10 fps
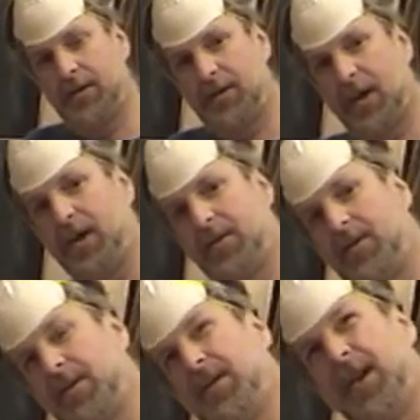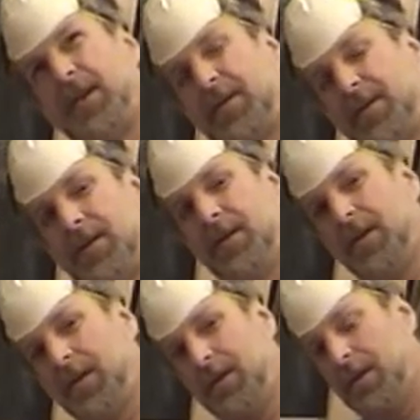day six
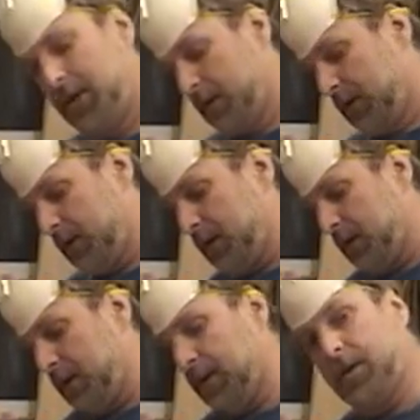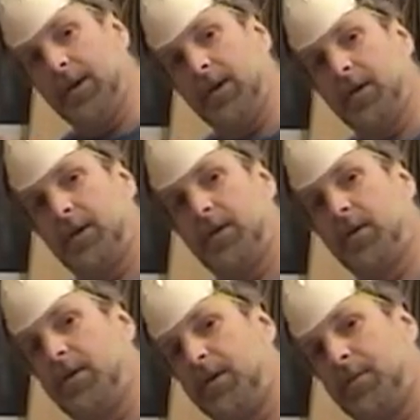here in uh,
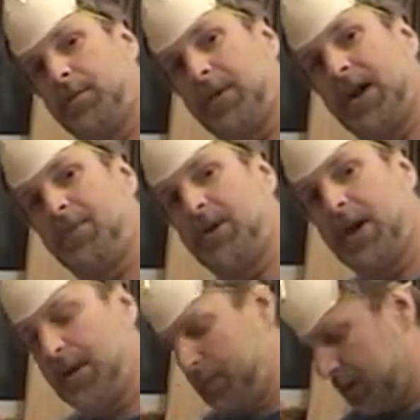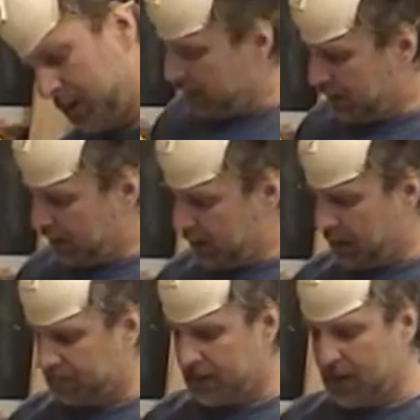Chris's prop shop.
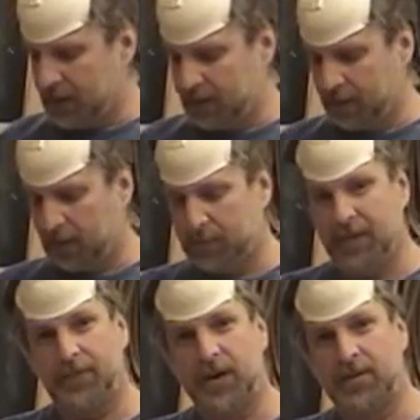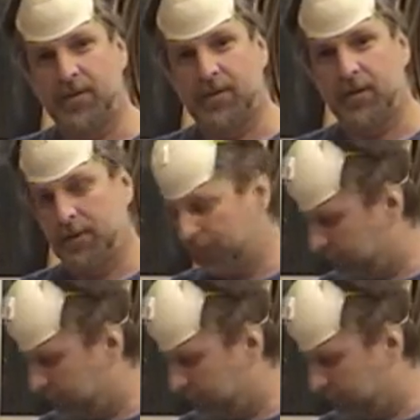I've got all of my faces good and